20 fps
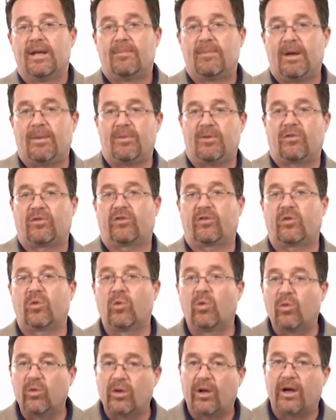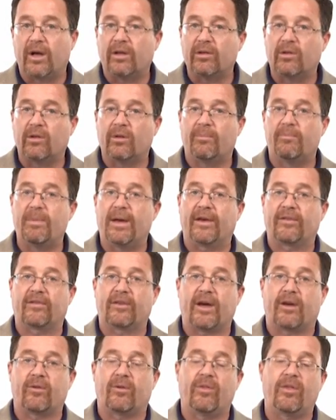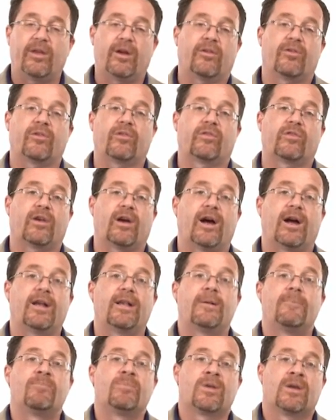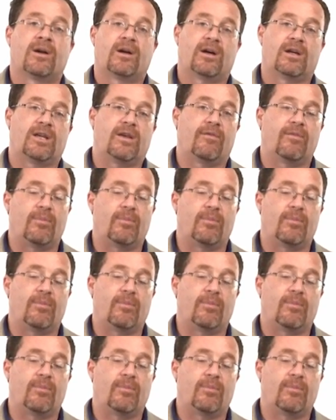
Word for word: maybe the school uh, mascot on the other side. Uh, give